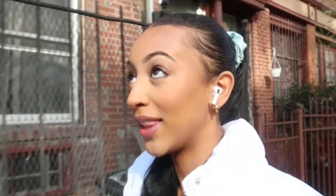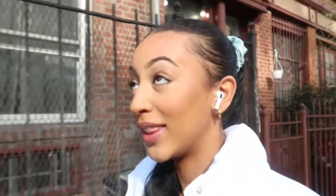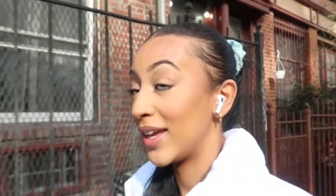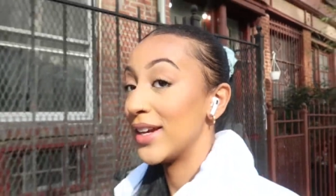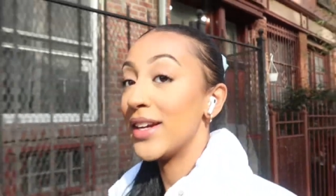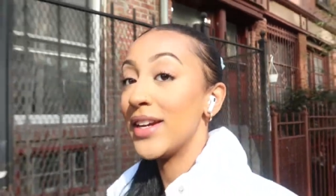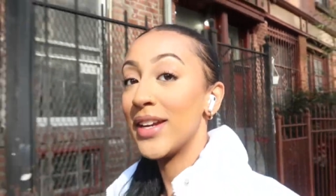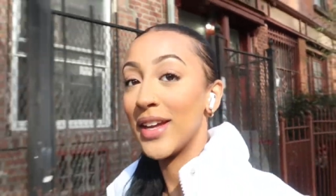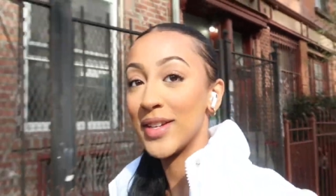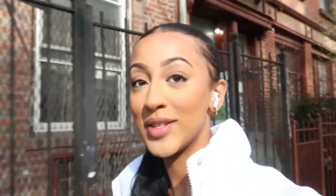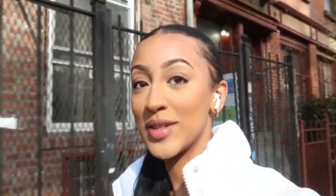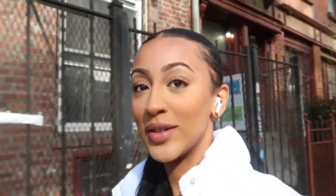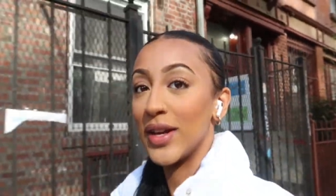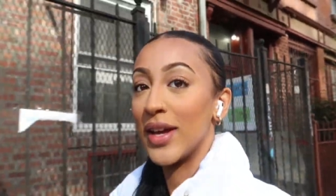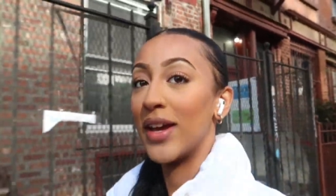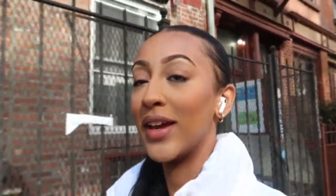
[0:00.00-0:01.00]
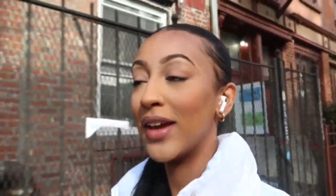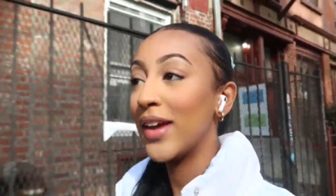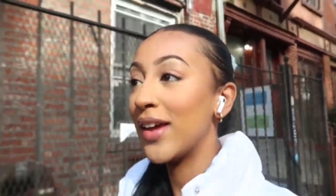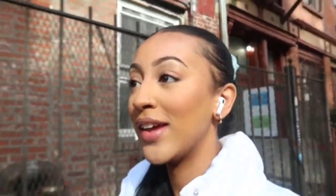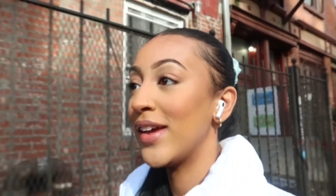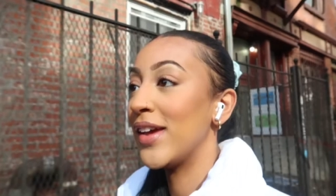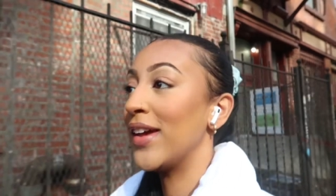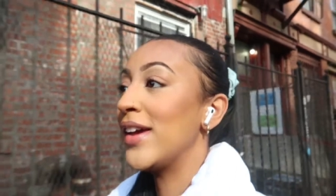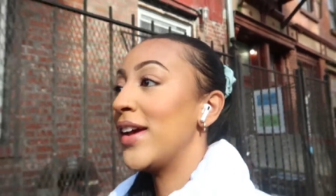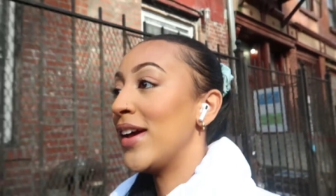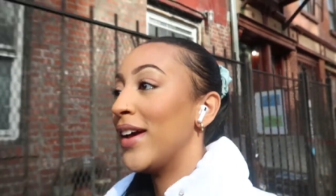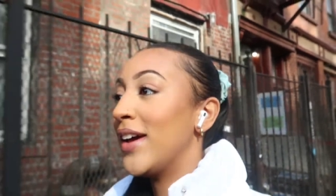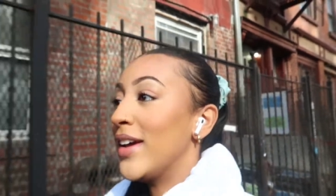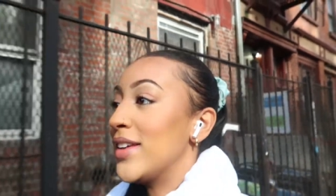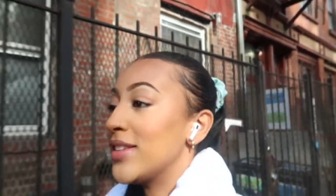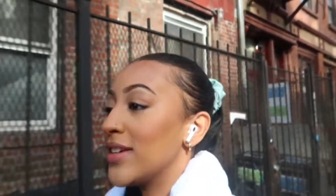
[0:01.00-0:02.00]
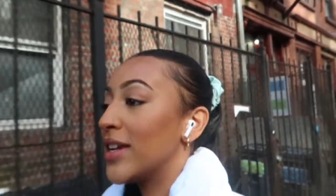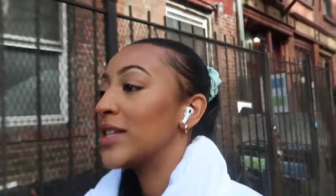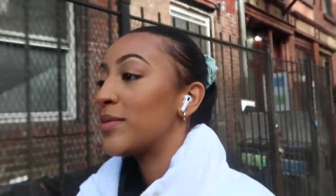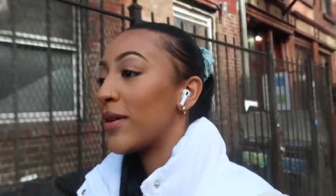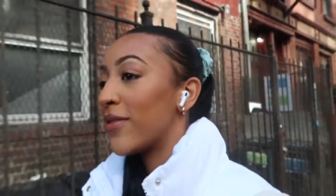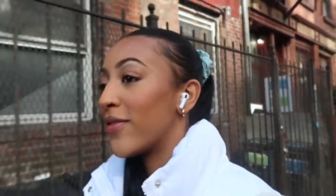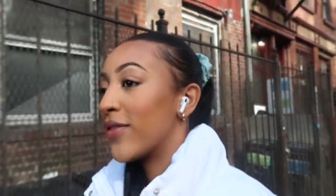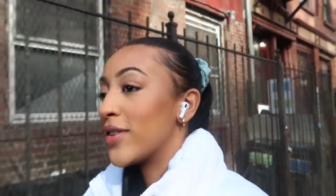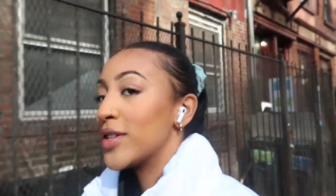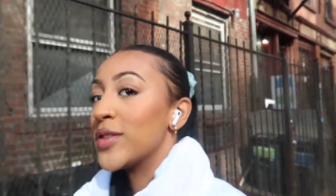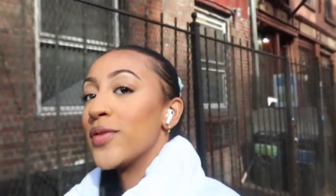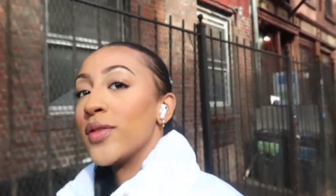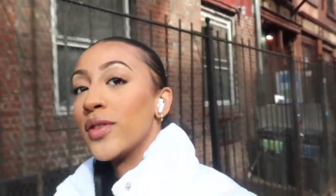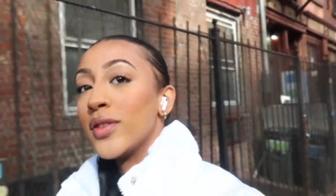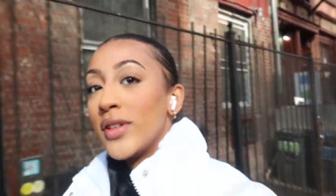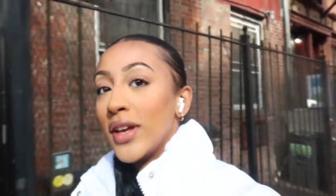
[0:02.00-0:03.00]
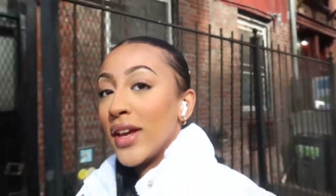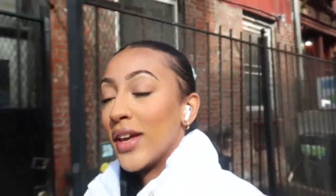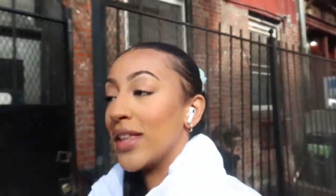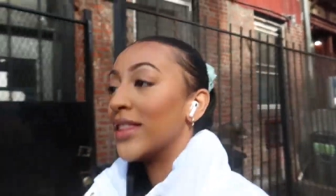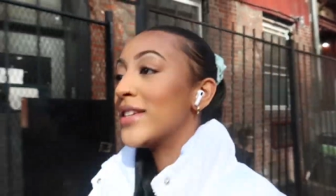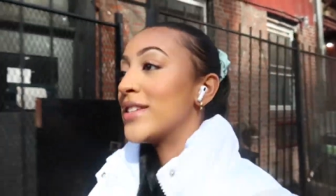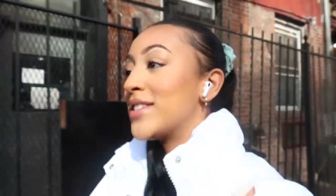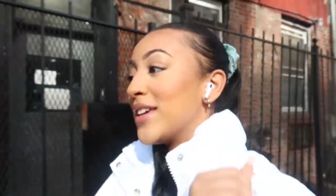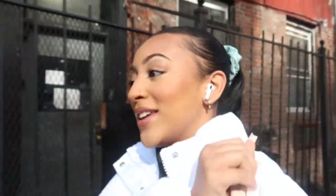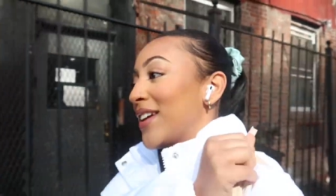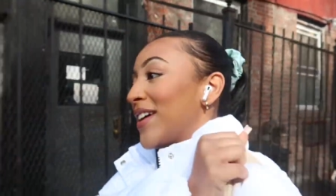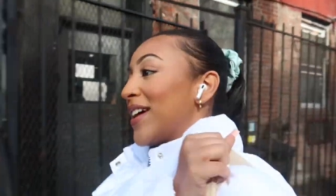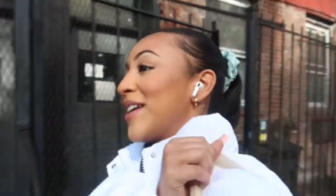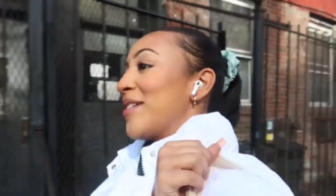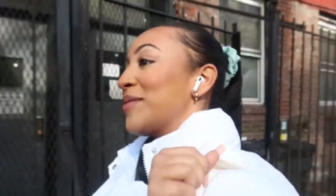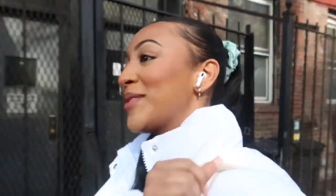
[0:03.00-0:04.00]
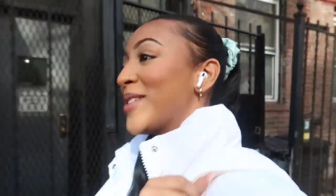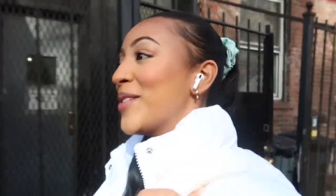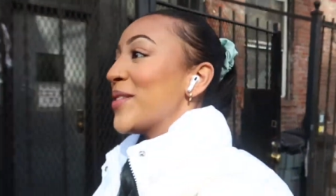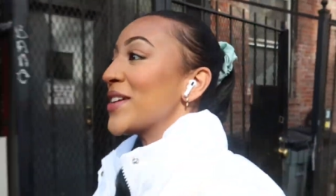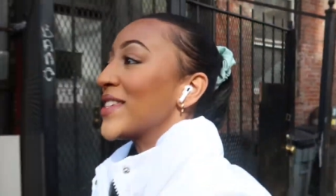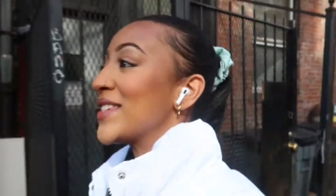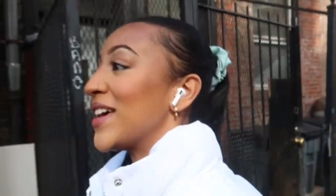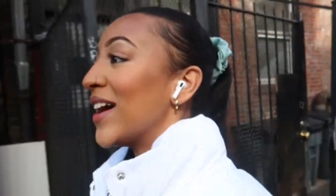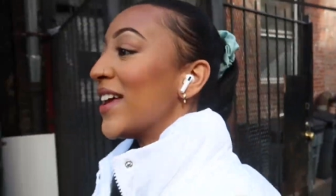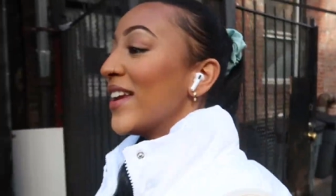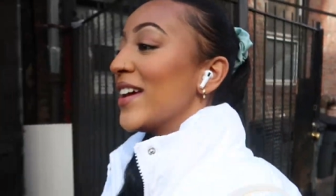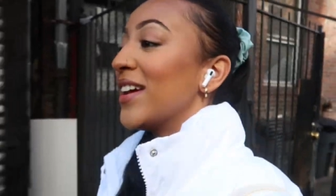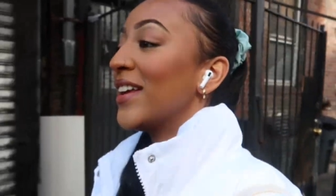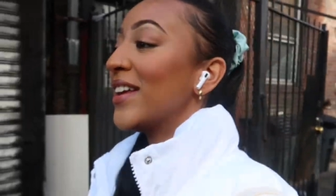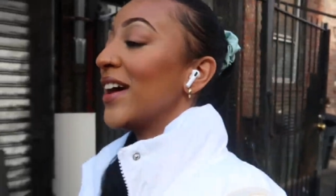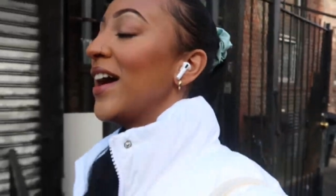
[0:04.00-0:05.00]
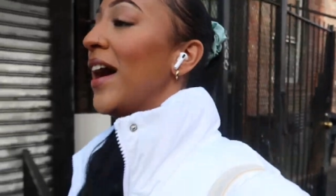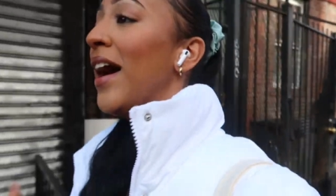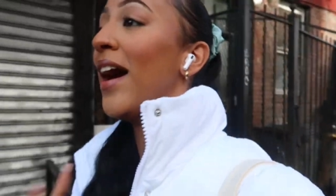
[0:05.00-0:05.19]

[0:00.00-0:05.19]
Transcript: landed yesterday and today's my first full day in the city and I'm so excited.